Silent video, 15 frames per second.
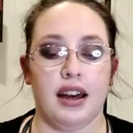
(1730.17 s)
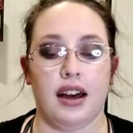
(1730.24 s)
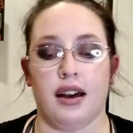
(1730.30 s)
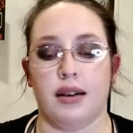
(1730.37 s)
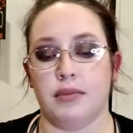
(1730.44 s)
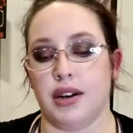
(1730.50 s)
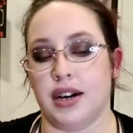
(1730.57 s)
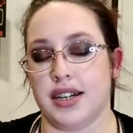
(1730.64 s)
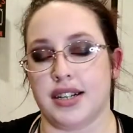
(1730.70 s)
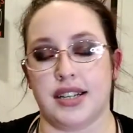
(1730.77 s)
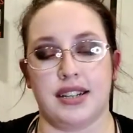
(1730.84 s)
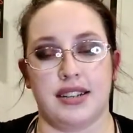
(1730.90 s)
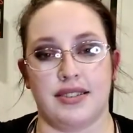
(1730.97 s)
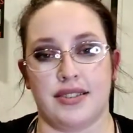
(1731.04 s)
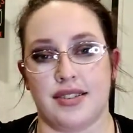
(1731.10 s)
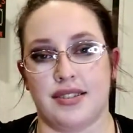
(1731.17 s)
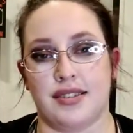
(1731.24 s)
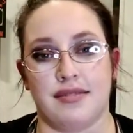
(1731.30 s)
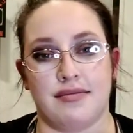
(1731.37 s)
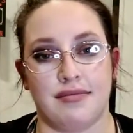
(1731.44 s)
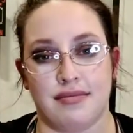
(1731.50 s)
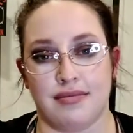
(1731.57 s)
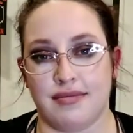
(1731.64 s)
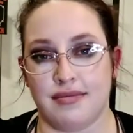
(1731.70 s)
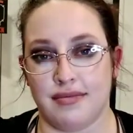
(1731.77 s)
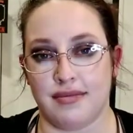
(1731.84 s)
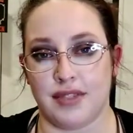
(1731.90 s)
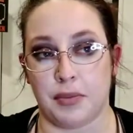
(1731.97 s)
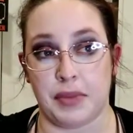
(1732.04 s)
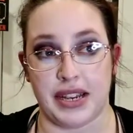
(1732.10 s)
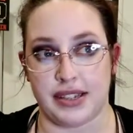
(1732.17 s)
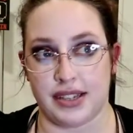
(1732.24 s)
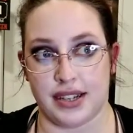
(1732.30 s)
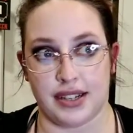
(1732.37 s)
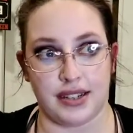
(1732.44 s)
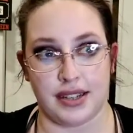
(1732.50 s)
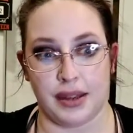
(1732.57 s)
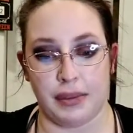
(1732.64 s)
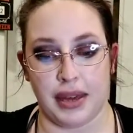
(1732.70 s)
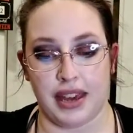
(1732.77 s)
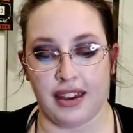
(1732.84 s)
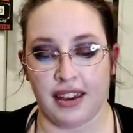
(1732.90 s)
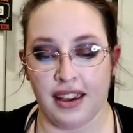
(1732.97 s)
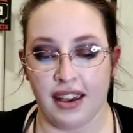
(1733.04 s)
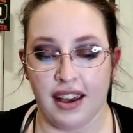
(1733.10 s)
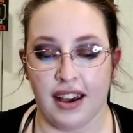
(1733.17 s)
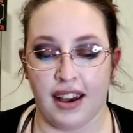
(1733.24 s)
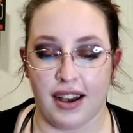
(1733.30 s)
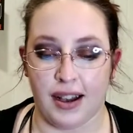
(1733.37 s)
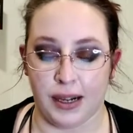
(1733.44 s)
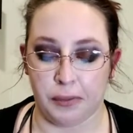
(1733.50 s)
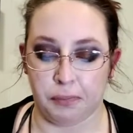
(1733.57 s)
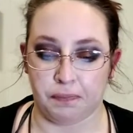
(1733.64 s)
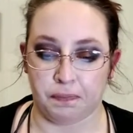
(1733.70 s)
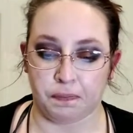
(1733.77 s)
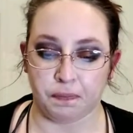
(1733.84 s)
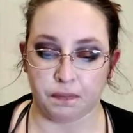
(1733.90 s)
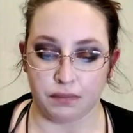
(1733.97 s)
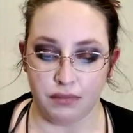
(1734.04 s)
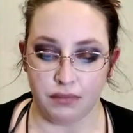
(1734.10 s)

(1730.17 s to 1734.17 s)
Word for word: Um, Ogden is amazing to me. Um,